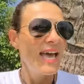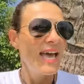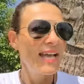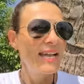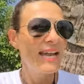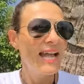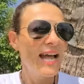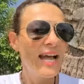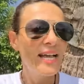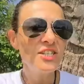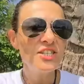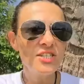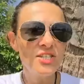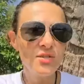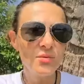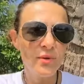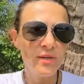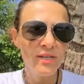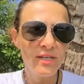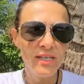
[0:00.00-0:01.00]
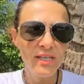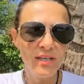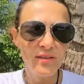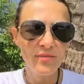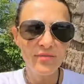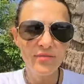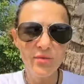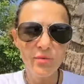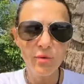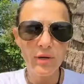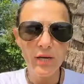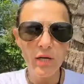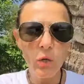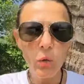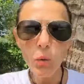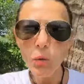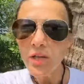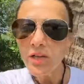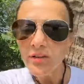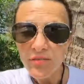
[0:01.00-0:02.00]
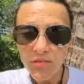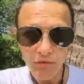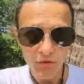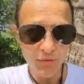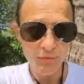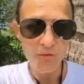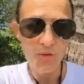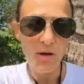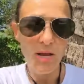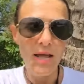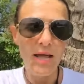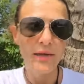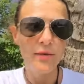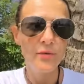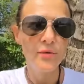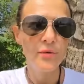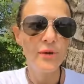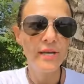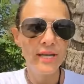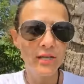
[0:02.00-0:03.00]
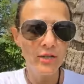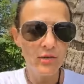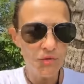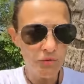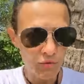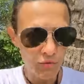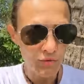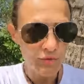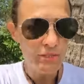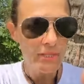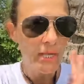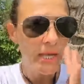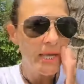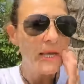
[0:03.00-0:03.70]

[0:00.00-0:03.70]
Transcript: And I just want to give you a quick formula you can use